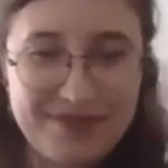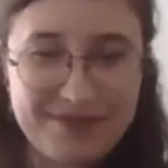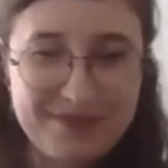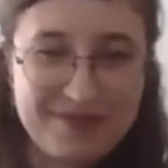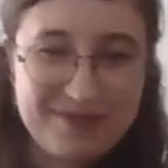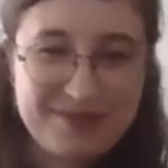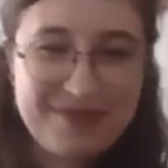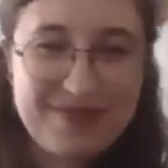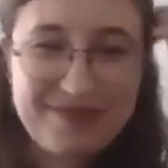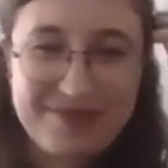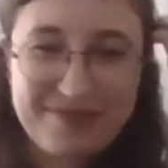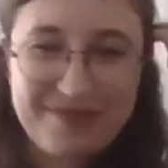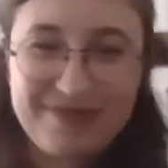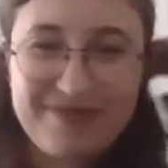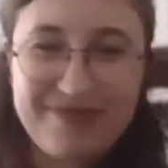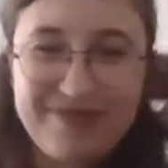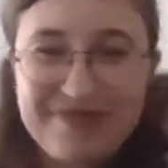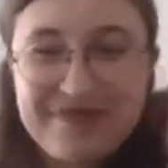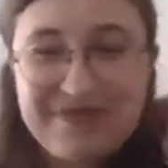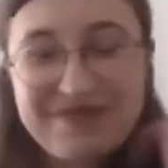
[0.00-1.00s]

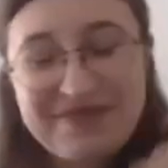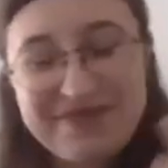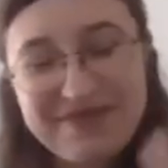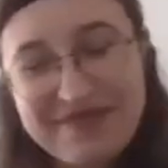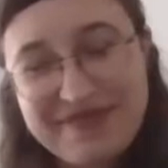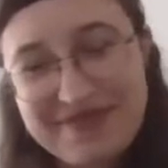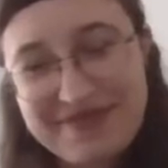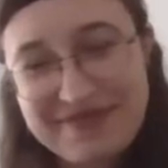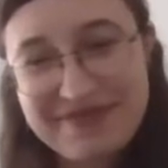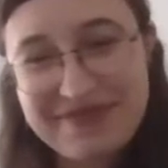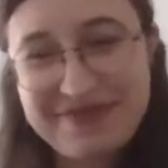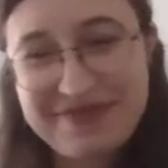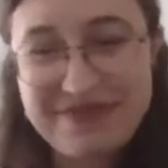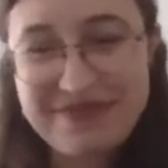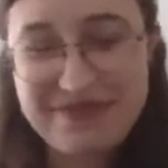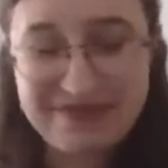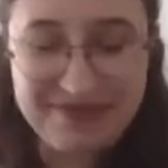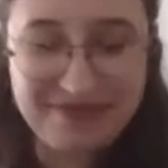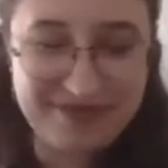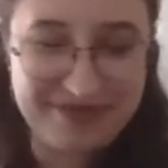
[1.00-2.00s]

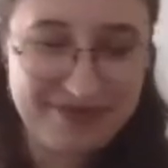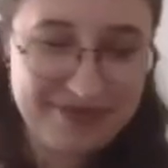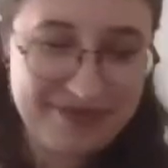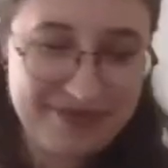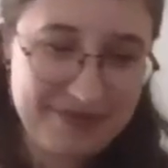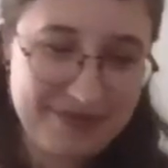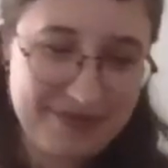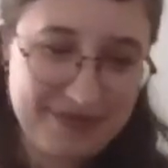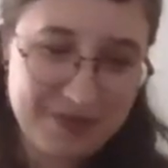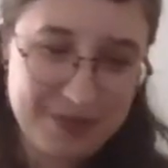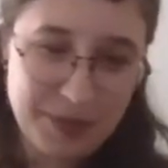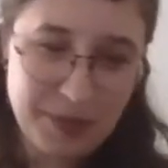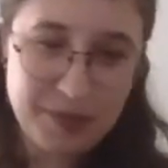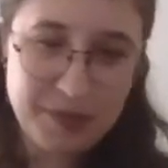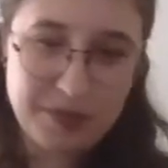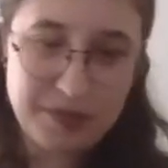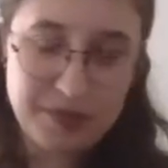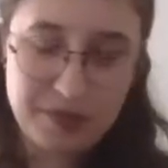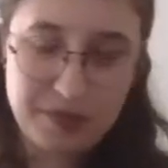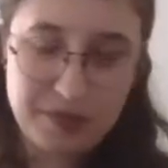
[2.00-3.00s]

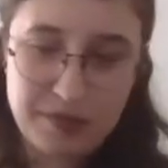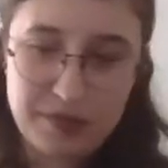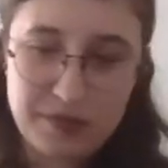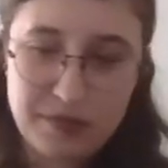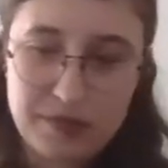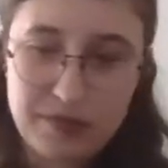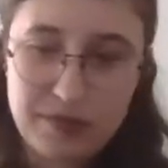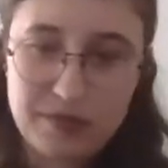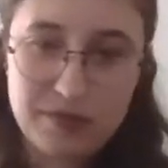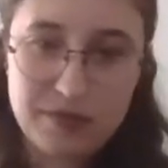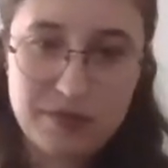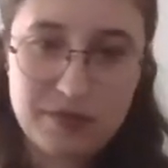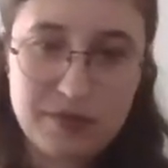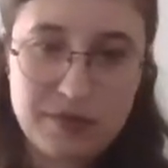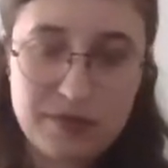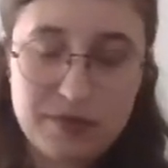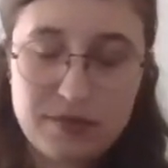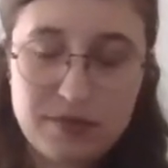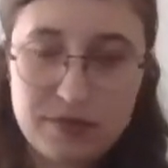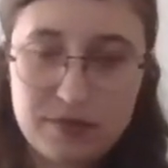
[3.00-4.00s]

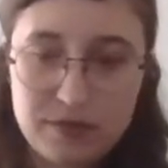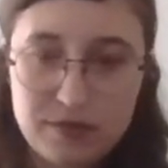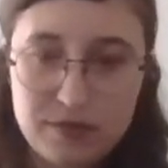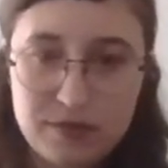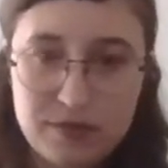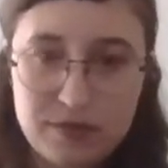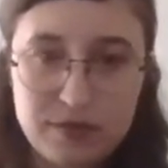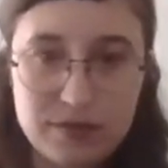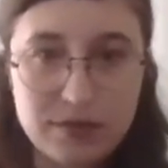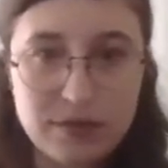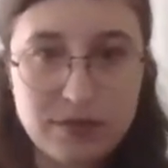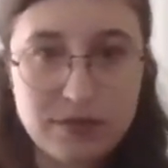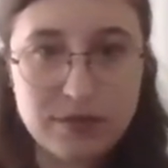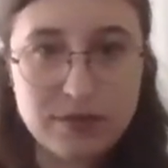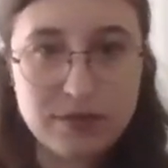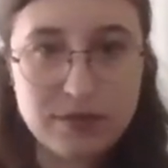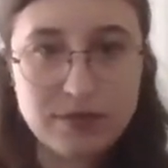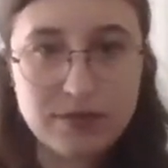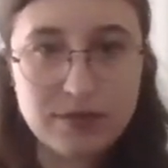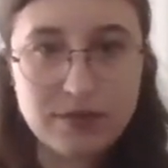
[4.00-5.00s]

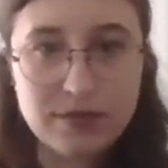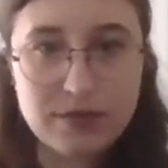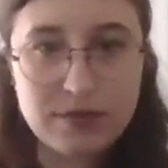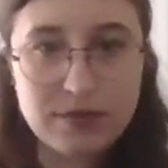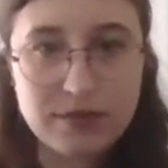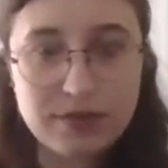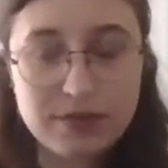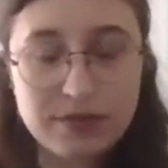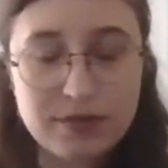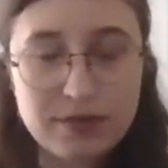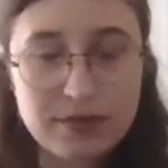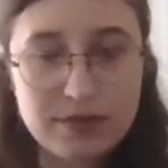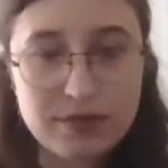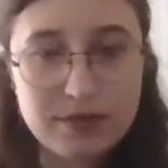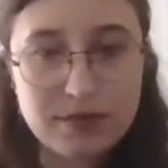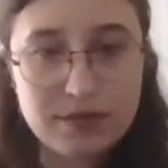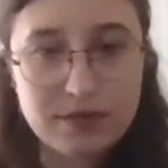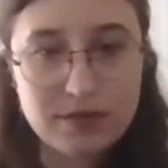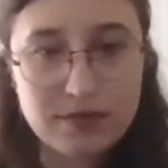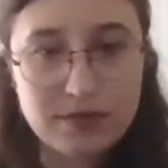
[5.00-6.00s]

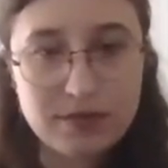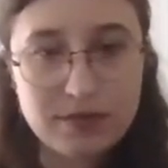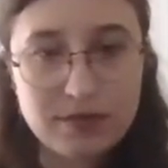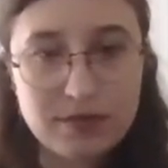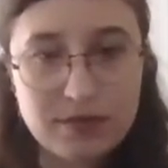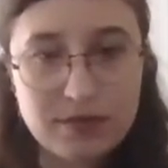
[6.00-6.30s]
The person shown says nothing.